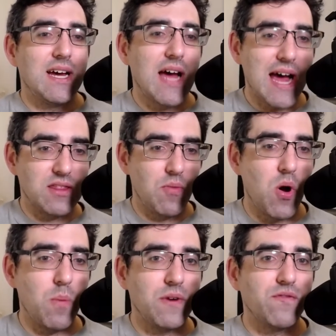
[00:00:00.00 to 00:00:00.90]
at the
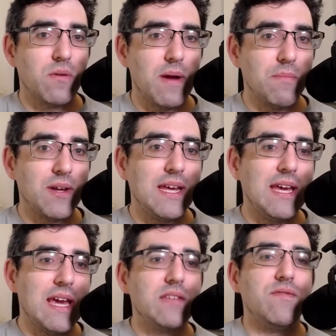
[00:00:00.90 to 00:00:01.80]
moment for my money
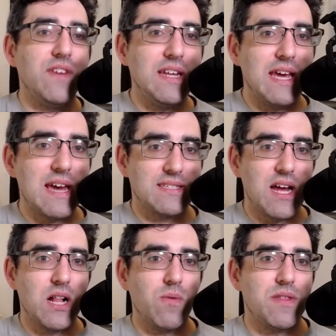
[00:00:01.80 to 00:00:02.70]
is
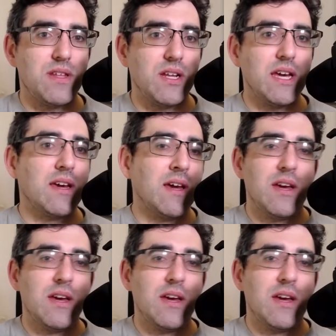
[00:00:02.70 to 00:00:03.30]
VDSL with the like